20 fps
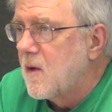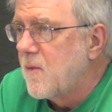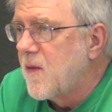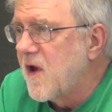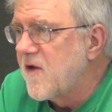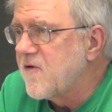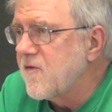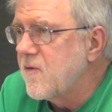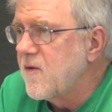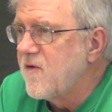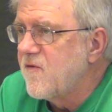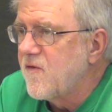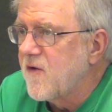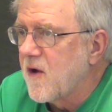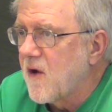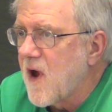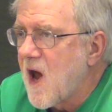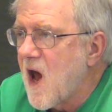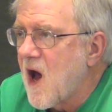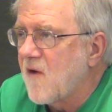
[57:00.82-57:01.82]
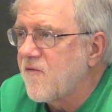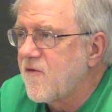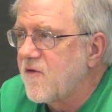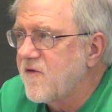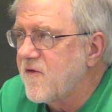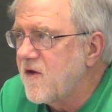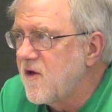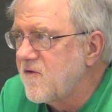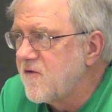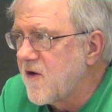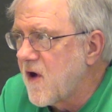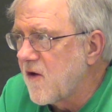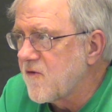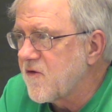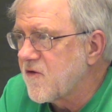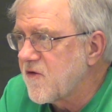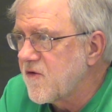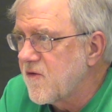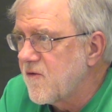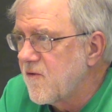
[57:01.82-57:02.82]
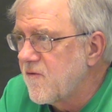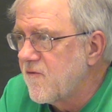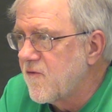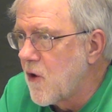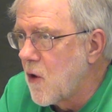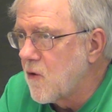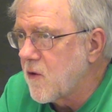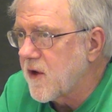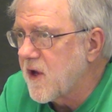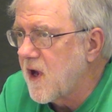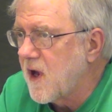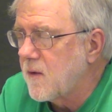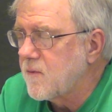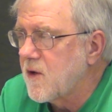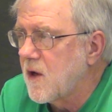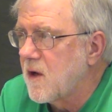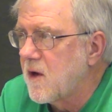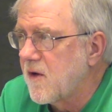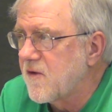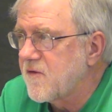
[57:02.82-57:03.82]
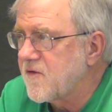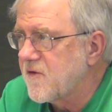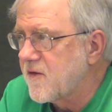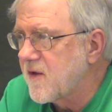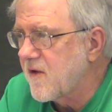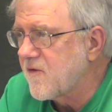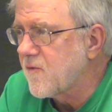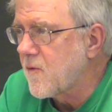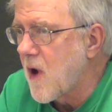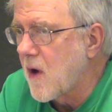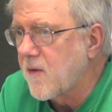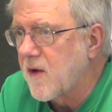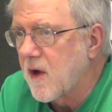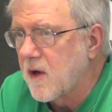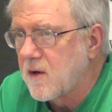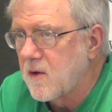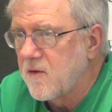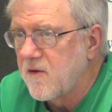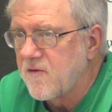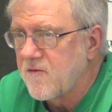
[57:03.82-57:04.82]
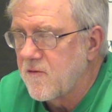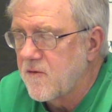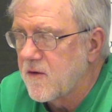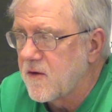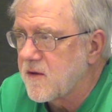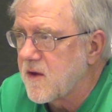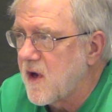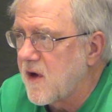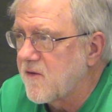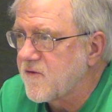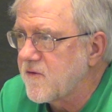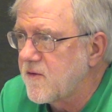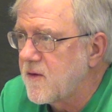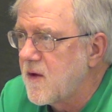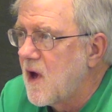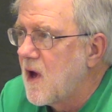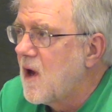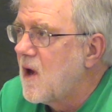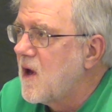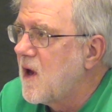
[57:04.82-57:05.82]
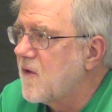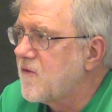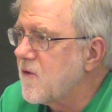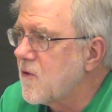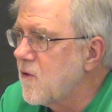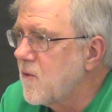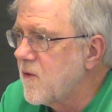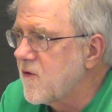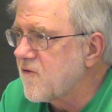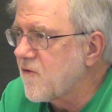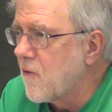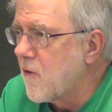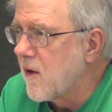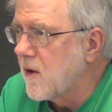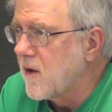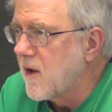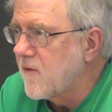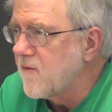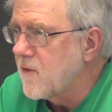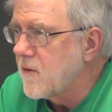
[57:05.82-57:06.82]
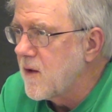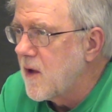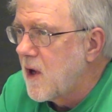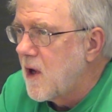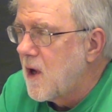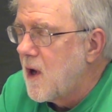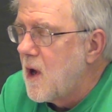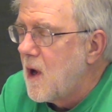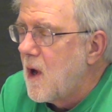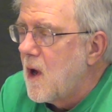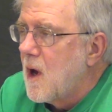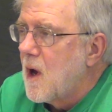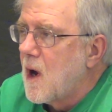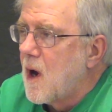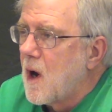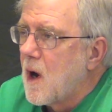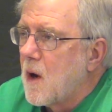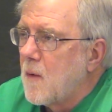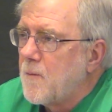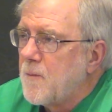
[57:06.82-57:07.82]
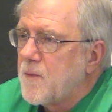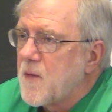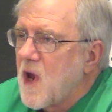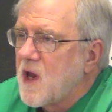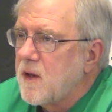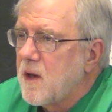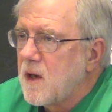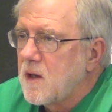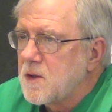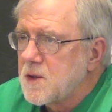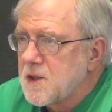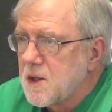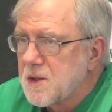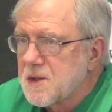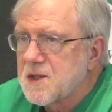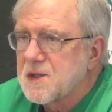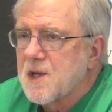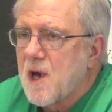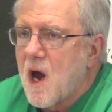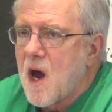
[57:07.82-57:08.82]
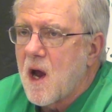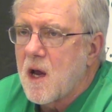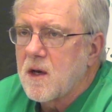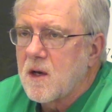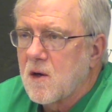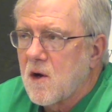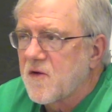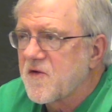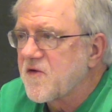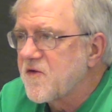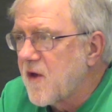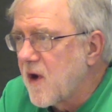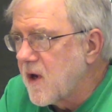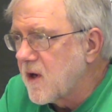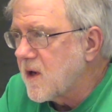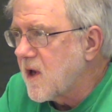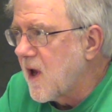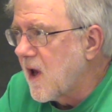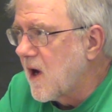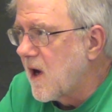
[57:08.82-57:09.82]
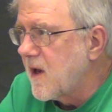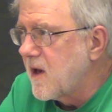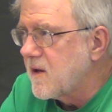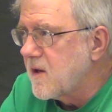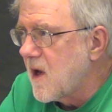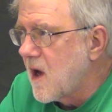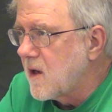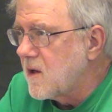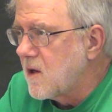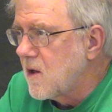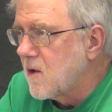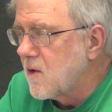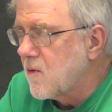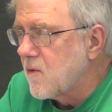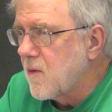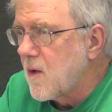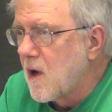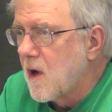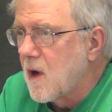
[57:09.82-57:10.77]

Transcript: Basically, we figure half of Teachout's vote came to us, and that's why we got nearly 200,000 at the gubernatorial level. And then Jill Stein, and our Senate candidate that year,